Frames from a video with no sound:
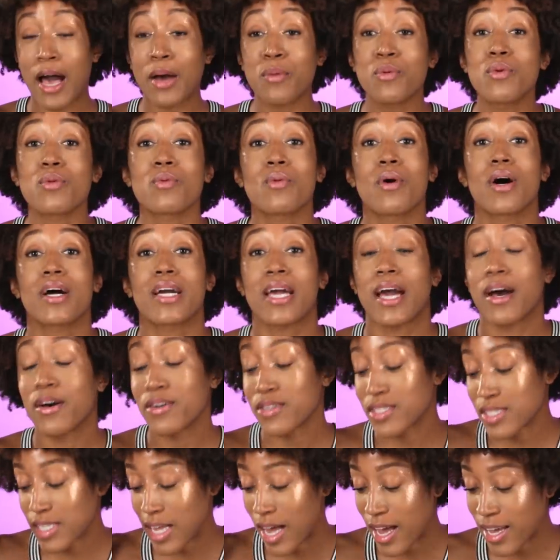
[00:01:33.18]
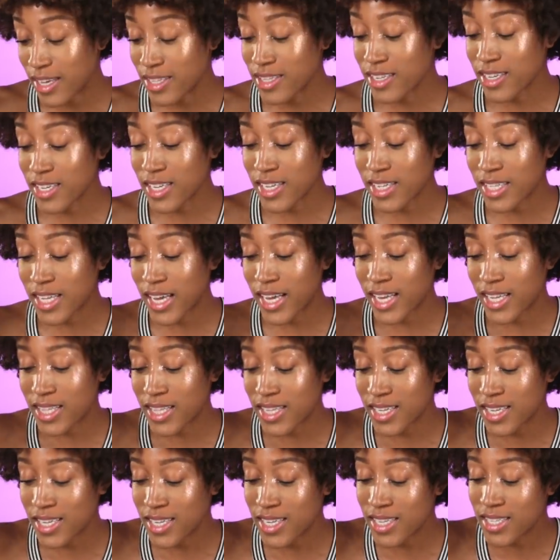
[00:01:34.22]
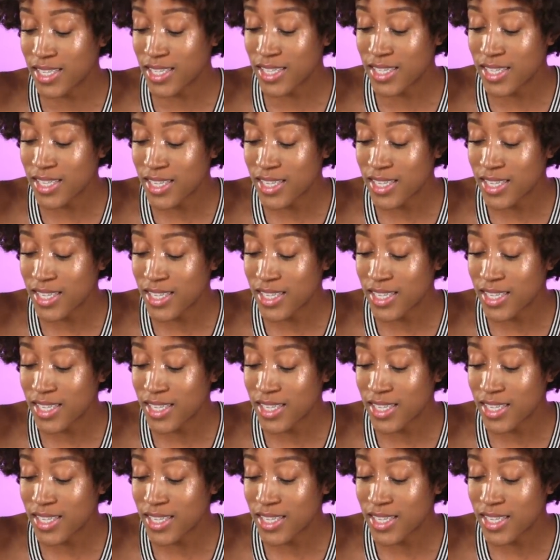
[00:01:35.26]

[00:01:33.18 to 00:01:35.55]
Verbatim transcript: I will walk outside looking like this